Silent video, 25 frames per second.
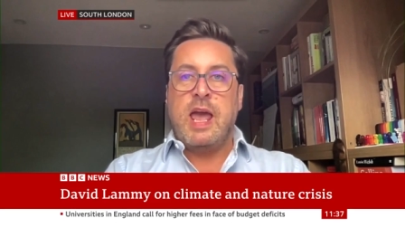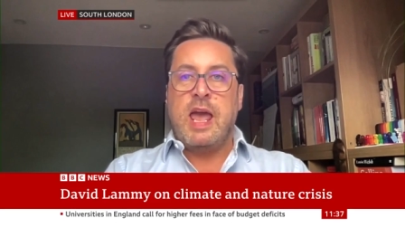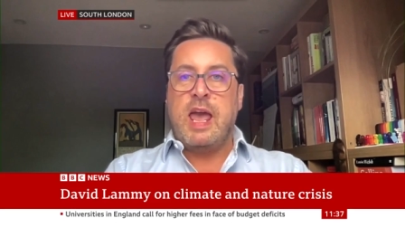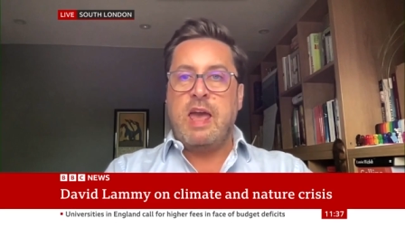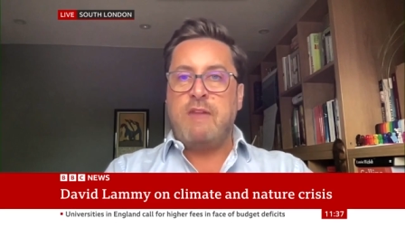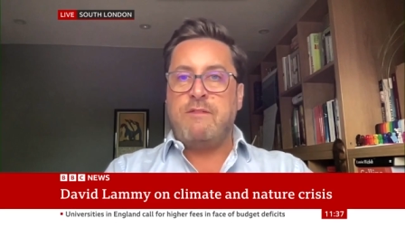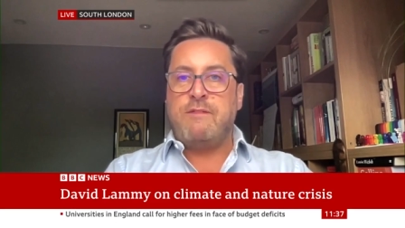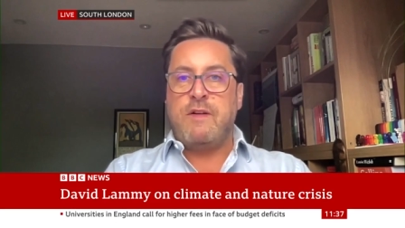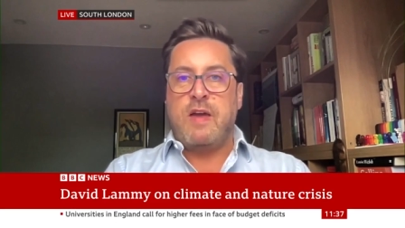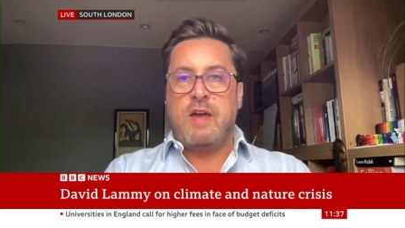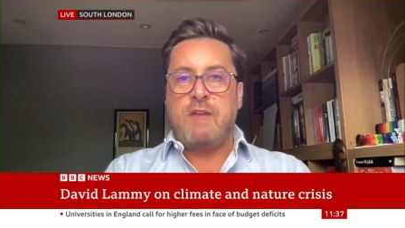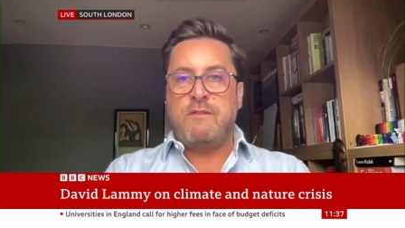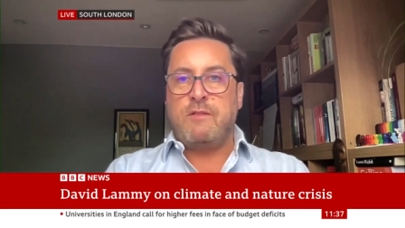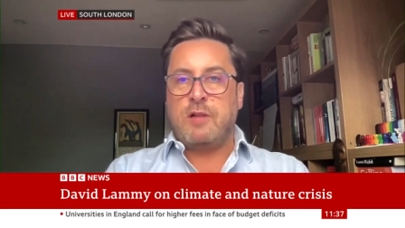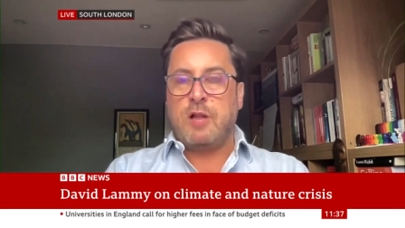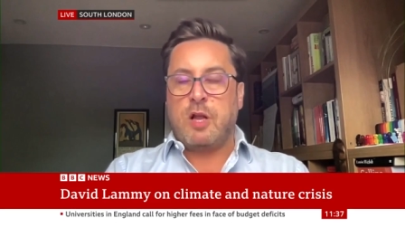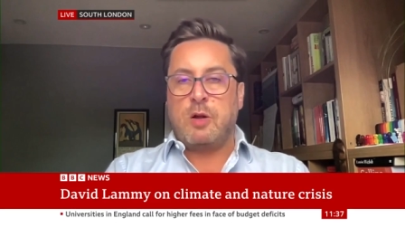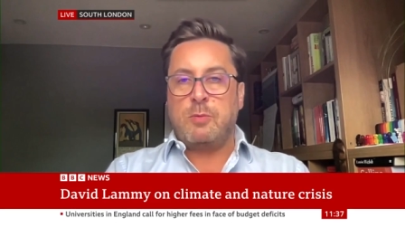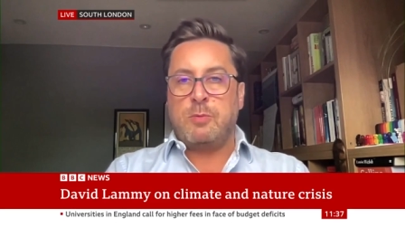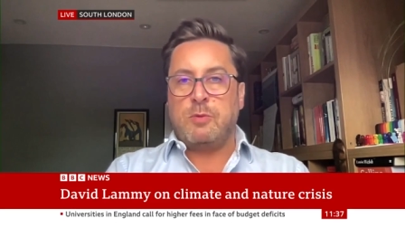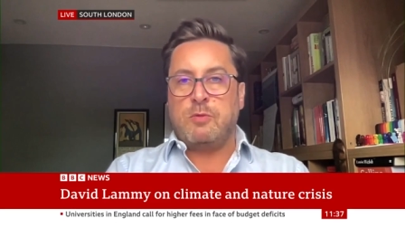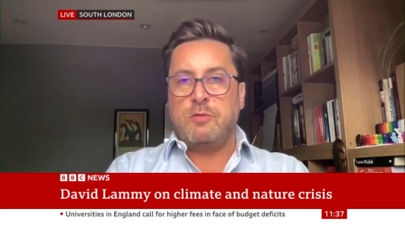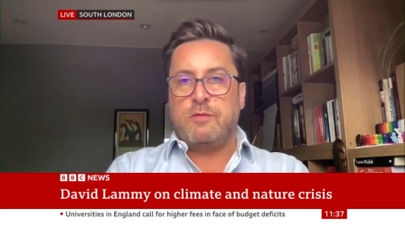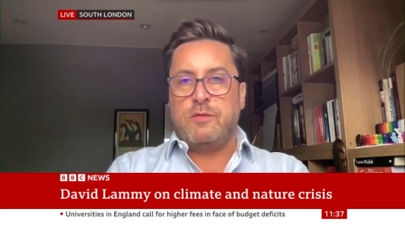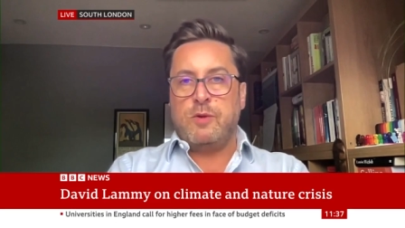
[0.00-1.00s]
if
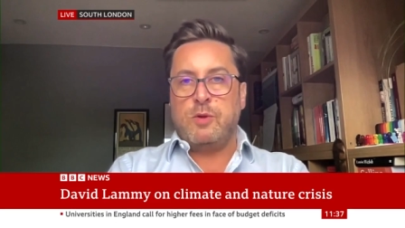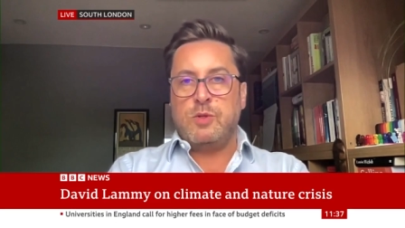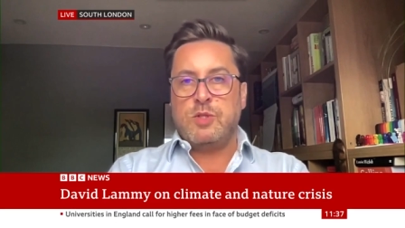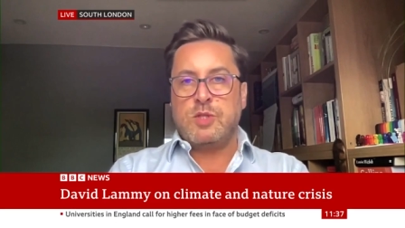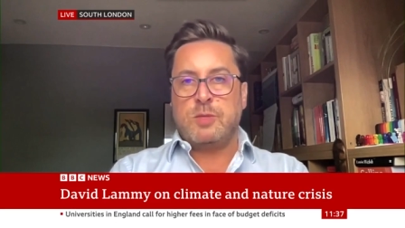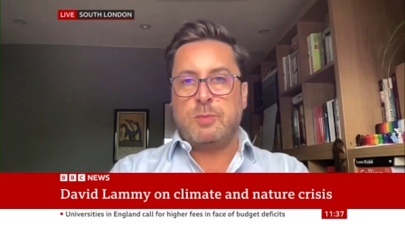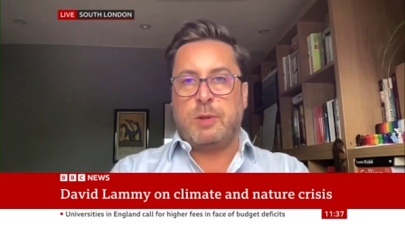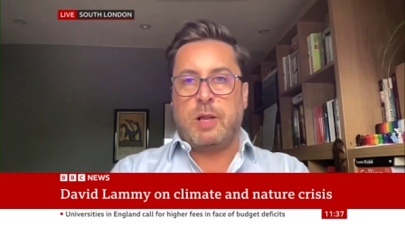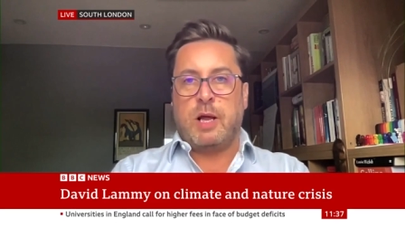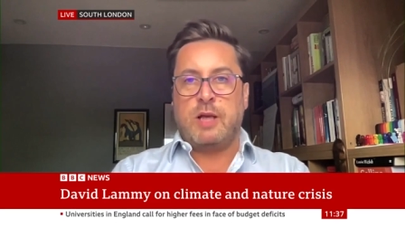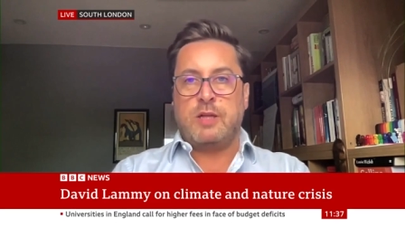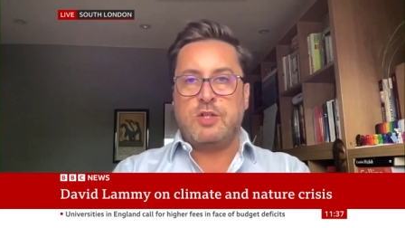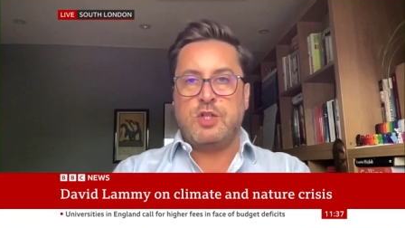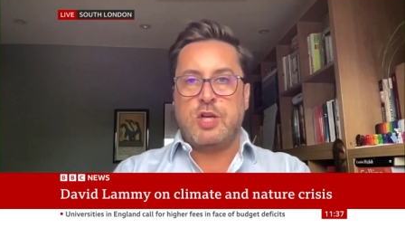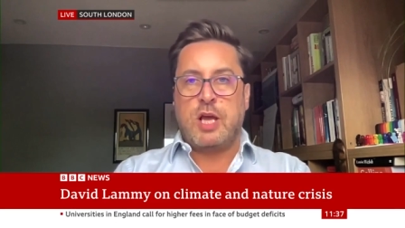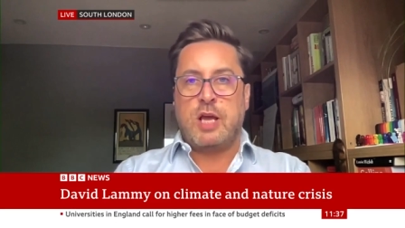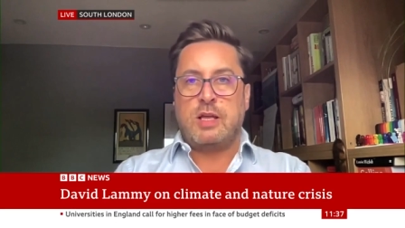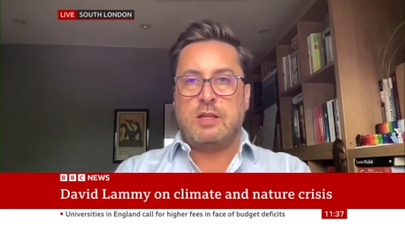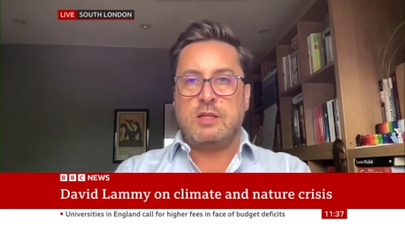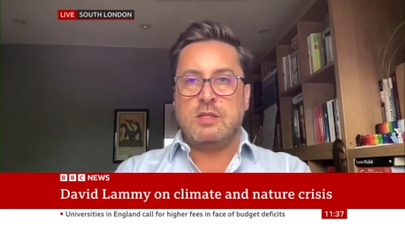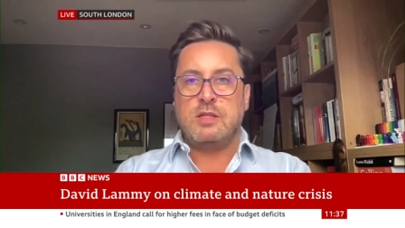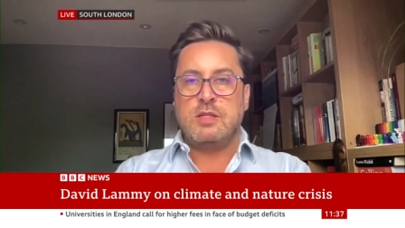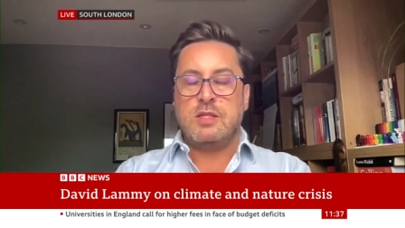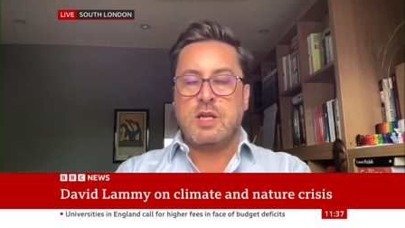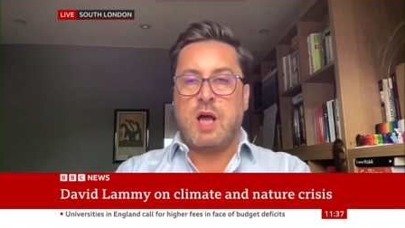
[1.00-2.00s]
global food supply
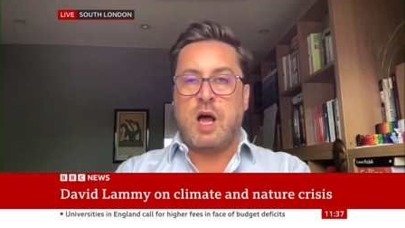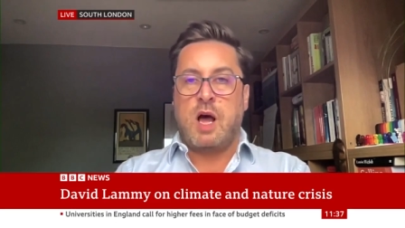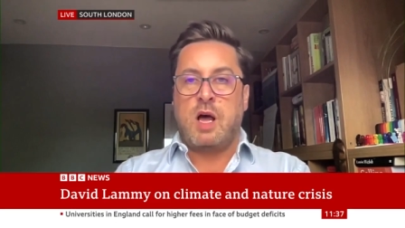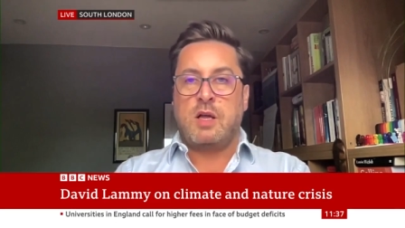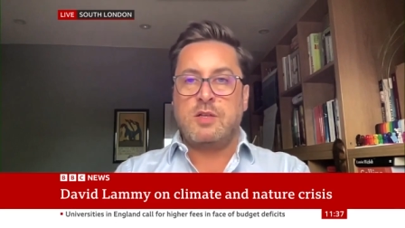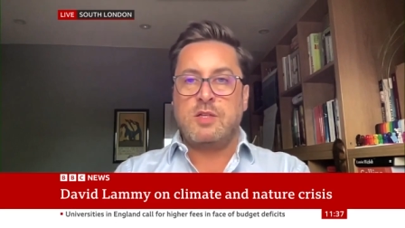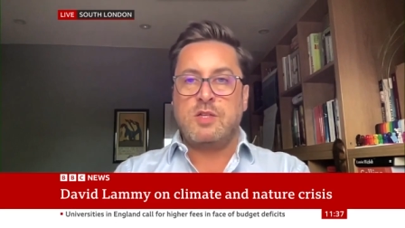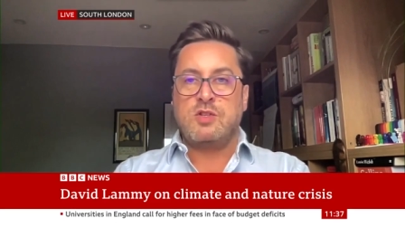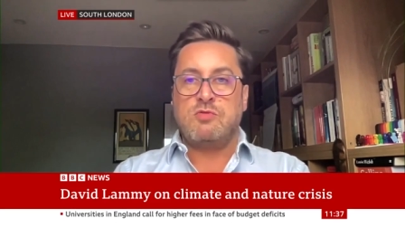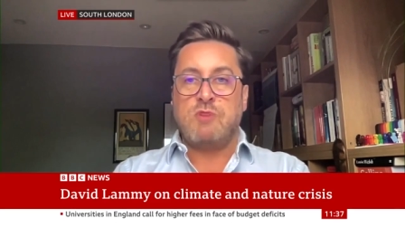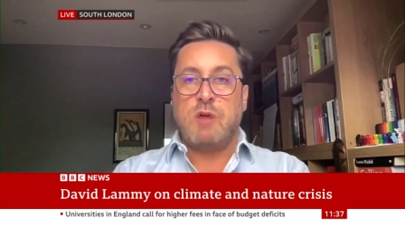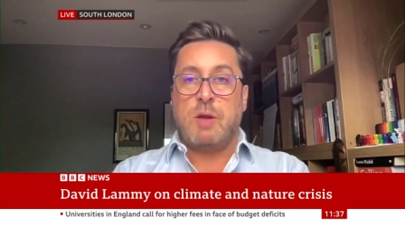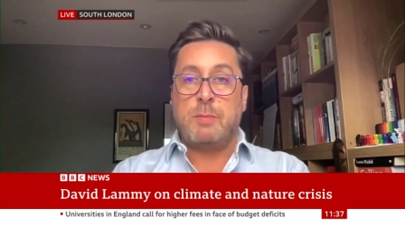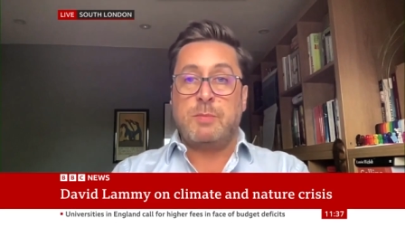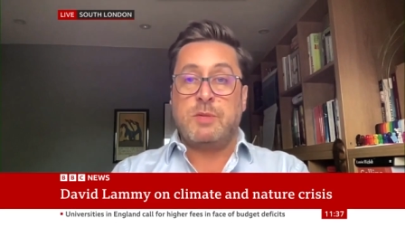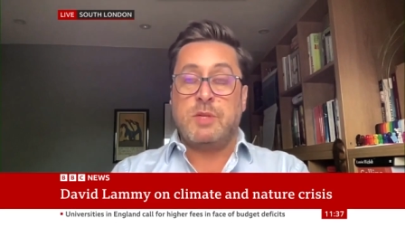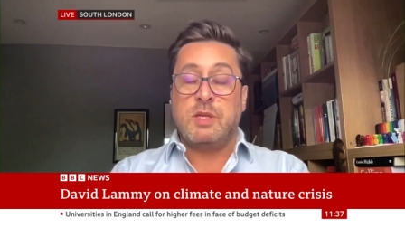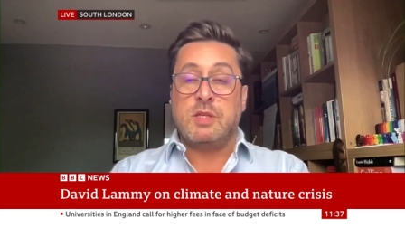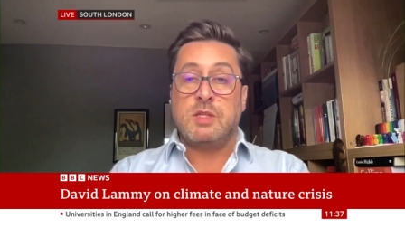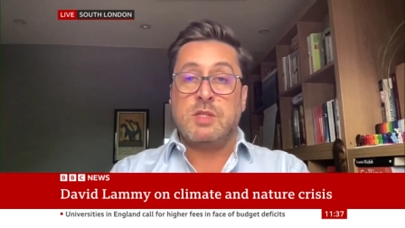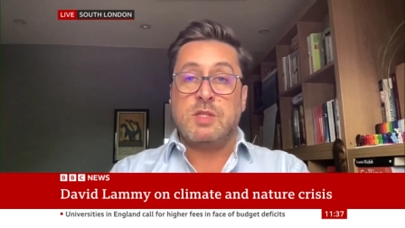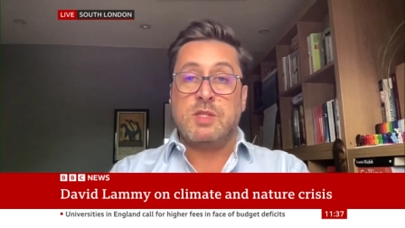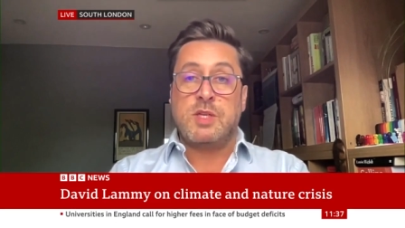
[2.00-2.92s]
chains are disrupted.